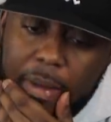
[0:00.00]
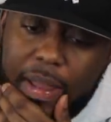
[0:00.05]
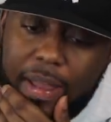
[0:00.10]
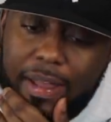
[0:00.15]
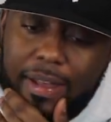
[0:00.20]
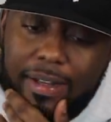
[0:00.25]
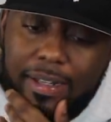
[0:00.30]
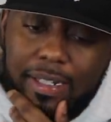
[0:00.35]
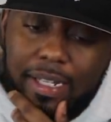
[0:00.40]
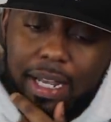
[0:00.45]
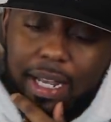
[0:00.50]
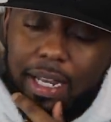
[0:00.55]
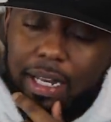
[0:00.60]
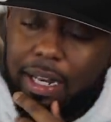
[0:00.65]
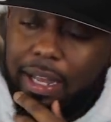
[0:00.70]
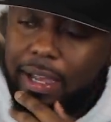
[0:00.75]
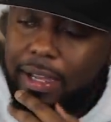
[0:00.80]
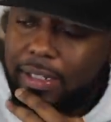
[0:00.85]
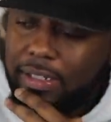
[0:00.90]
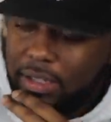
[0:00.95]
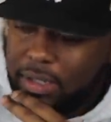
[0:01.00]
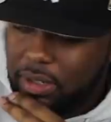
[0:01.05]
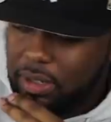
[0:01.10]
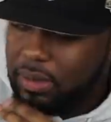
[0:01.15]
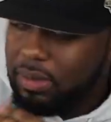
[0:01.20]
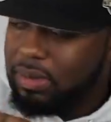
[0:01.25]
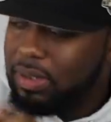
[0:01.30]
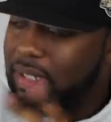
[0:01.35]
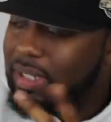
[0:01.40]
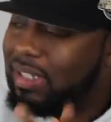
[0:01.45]
man, Daylyt.
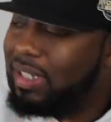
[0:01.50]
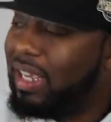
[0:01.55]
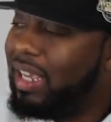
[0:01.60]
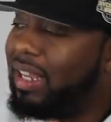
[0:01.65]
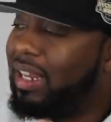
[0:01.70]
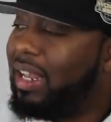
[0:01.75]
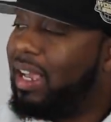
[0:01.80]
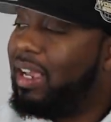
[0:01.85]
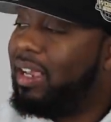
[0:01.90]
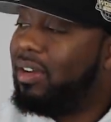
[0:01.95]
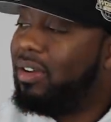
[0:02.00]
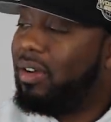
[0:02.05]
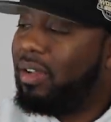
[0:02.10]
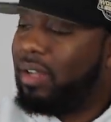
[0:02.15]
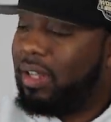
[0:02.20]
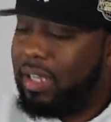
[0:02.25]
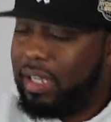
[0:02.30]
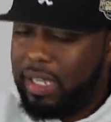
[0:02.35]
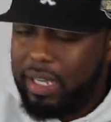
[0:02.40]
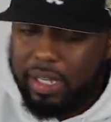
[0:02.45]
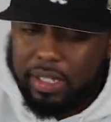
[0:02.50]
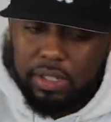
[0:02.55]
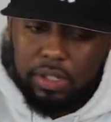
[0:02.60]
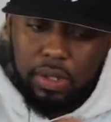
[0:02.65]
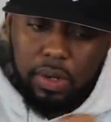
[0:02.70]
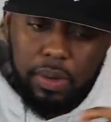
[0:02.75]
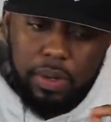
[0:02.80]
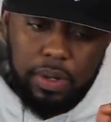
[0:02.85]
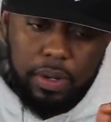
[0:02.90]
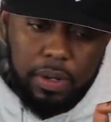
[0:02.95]
Salute to Daylyt and all that he has
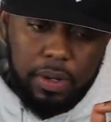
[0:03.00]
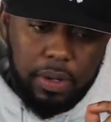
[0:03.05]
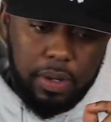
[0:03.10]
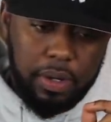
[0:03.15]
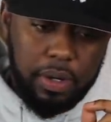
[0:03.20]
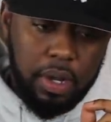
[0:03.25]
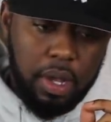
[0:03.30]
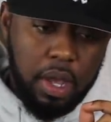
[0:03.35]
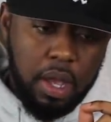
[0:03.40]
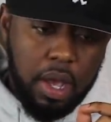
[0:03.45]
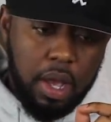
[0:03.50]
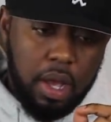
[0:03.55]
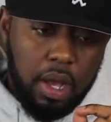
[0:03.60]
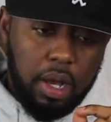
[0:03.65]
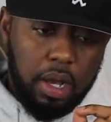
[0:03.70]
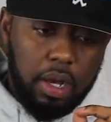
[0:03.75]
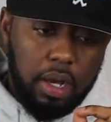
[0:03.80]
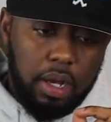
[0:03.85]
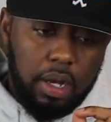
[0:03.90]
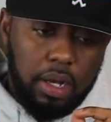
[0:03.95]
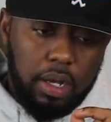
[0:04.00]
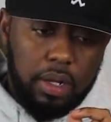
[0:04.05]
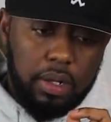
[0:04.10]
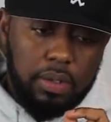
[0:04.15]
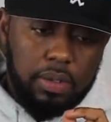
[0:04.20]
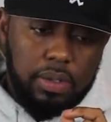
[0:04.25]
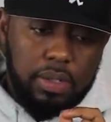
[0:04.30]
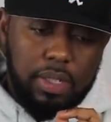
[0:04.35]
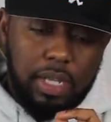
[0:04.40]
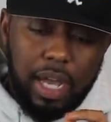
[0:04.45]
going on.
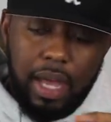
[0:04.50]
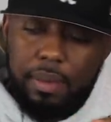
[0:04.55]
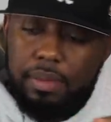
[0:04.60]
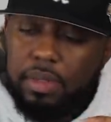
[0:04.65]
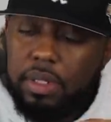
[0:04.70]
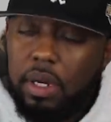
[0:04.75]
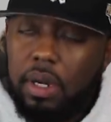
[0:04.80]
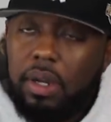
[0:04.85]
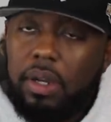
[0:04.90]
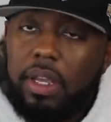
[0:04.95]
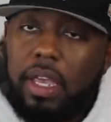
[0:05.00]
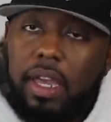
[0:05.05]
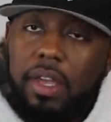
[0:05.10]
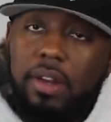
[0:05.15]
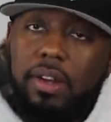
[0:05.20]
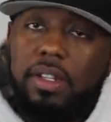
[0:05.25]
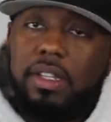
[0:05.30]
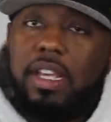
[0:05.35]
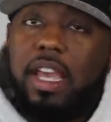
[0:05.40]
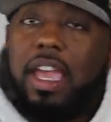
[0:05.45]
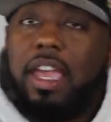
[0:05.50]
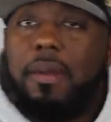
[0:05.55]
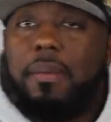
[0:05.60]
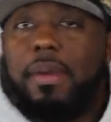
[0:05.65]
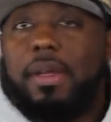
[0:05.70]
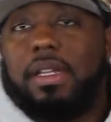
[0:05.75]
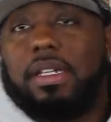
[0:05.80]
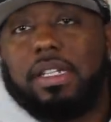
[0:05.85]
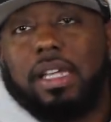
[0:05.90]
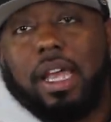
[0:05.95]
Uh, Top Dog
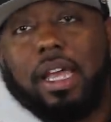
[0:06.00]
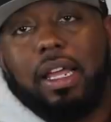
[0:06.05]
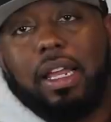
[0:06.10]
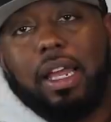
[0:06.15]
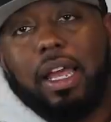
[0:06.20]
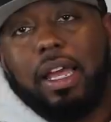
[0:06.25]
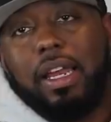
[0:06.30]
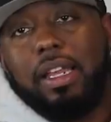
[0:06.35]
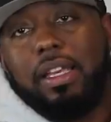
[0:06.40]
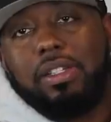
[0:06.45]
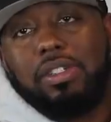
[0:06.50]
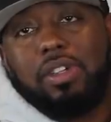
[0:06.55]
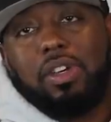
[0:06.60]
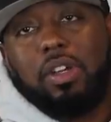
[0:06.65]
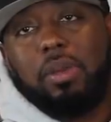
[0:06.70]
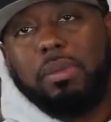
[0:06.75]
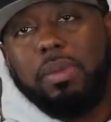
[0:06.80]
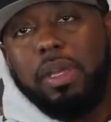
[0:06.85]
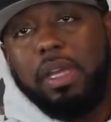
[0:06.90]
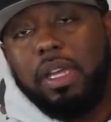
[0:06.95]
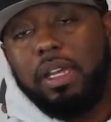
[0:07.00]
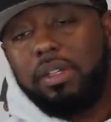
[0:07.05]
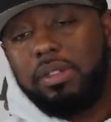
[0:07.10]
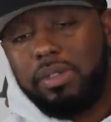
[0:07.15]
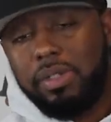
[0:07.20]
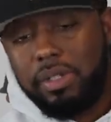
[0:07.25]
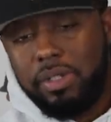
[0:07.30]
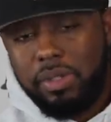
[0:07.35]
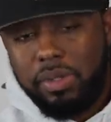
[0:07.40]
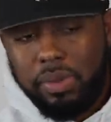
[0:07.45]
Entertainment, Daylyt, he's going to be
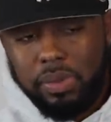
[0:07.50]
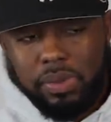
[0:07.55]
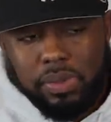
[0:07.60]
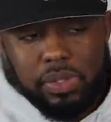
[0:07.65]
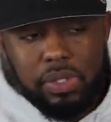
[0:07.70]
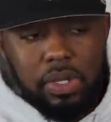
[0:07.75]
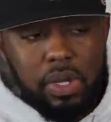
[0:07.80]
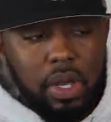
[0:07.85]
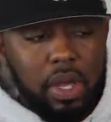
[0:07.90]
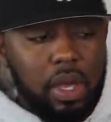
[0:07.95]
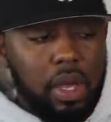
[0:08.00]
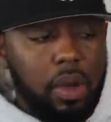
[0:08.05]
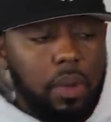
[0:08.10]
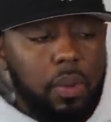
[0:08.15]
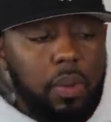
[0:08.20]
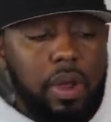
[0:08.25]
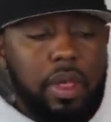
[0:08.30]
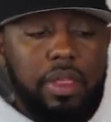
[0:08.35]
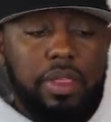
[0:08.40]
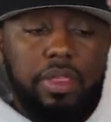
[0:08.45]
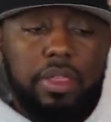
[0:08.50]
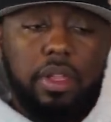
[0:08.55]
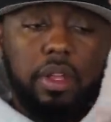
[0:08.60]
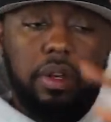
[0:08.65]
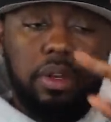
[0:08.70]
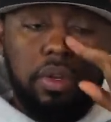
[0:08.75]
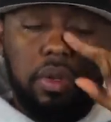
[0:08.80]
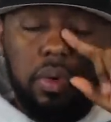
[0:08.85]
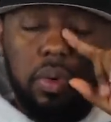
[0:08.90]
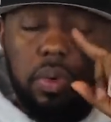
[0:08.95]
introduced with the
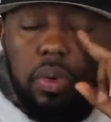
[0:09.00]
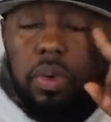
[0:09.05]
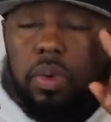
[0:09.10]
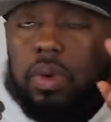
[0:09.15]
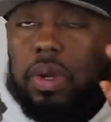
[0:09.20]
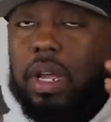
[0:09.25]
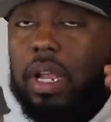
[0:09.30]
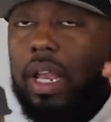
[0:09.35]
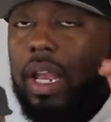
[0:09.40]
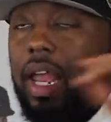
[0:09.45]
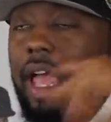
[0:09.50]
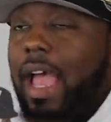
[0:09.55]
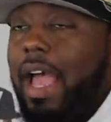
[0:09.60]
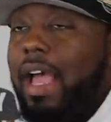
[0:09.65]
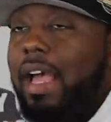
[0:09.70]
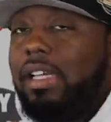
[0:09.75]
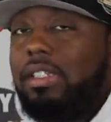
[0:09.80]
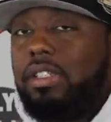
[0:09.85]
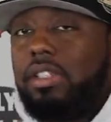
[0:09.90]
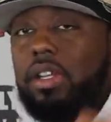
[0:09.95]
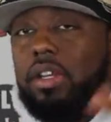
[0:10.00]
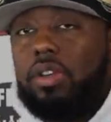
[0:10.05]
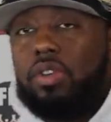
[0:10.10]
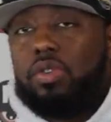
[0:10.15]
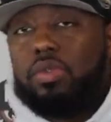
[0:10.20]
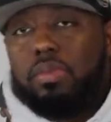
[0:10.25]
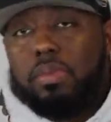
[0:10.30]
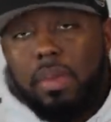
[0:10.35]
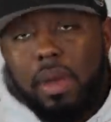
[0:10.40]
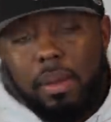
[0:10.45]
new class, the
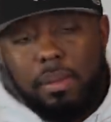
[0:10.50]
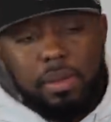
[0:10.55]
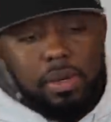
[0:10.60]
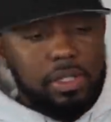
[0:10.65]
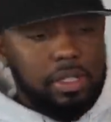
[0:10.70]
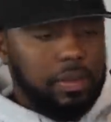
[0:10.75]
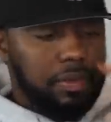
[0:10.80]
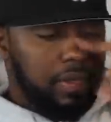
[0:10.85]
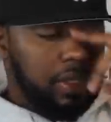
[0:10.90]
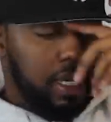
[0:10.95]
new members of